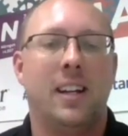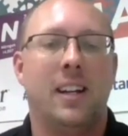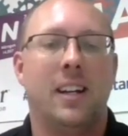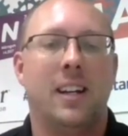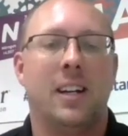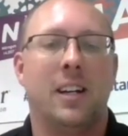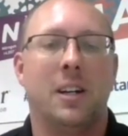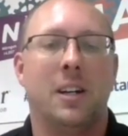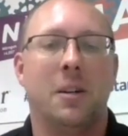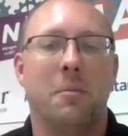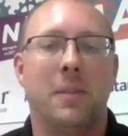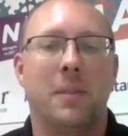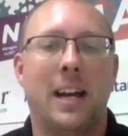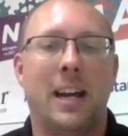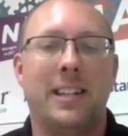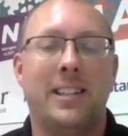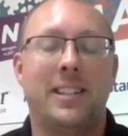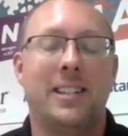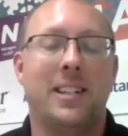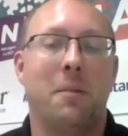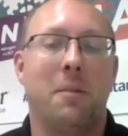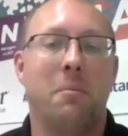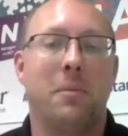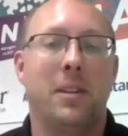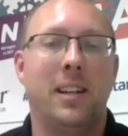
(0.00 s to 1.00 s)

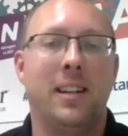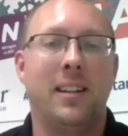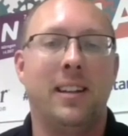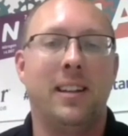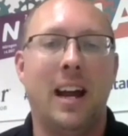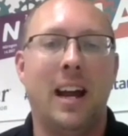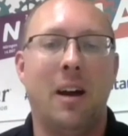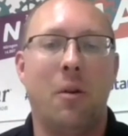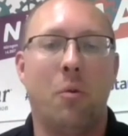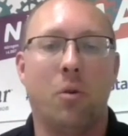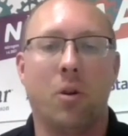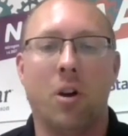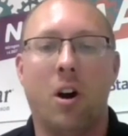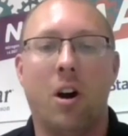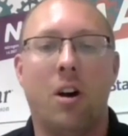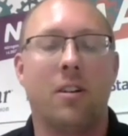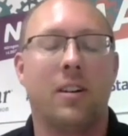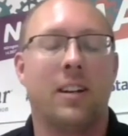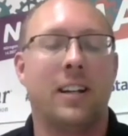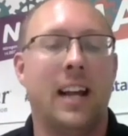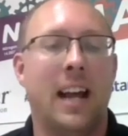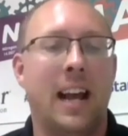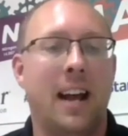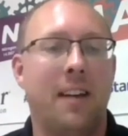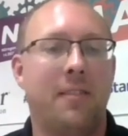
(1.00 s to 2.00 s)
That's something that we're all
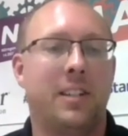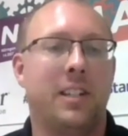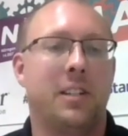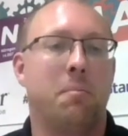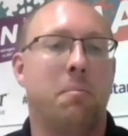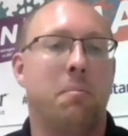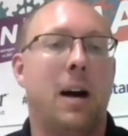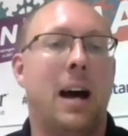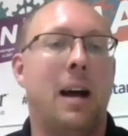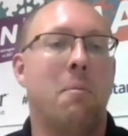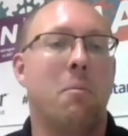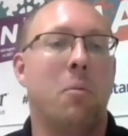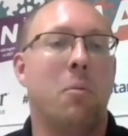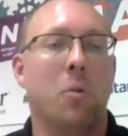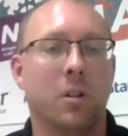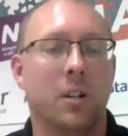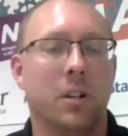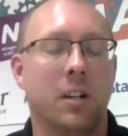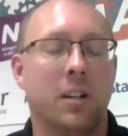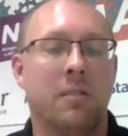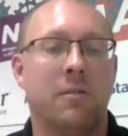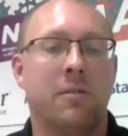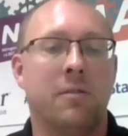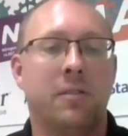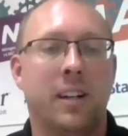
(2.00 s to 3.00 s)
going to have to buy more
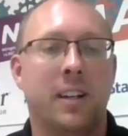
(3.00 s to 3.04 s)
of,